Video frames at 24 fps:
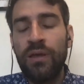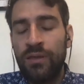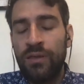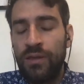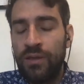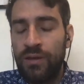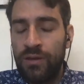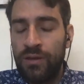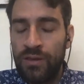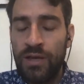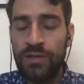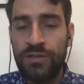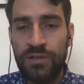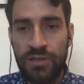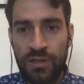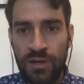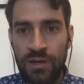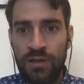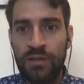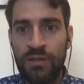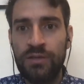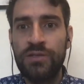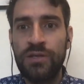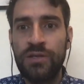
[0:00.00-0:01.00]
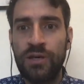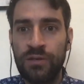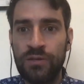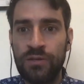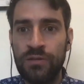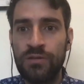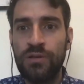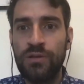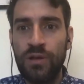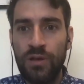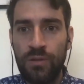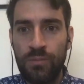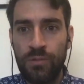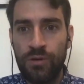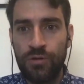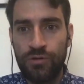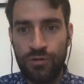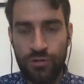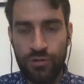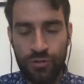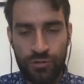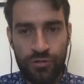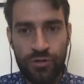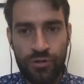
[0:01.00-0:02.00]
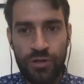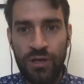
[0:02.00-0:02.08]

industrial sense, because usually